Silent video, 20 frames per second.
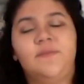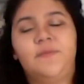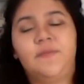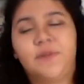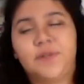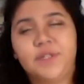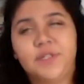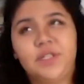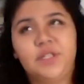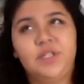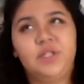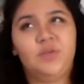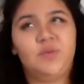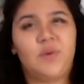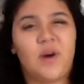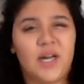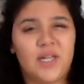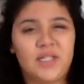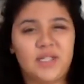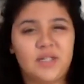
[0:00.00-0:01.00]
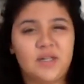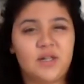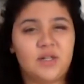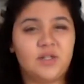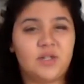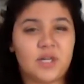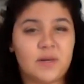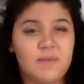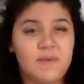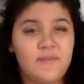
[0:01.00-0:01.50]
forced to watch it on
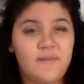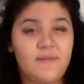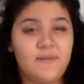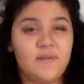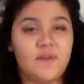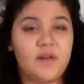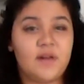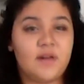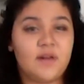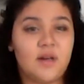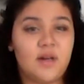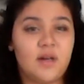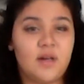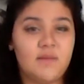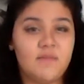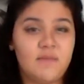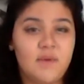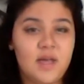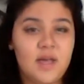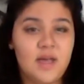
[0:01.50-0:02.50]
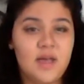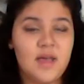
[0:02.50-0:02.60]
DramaFever.com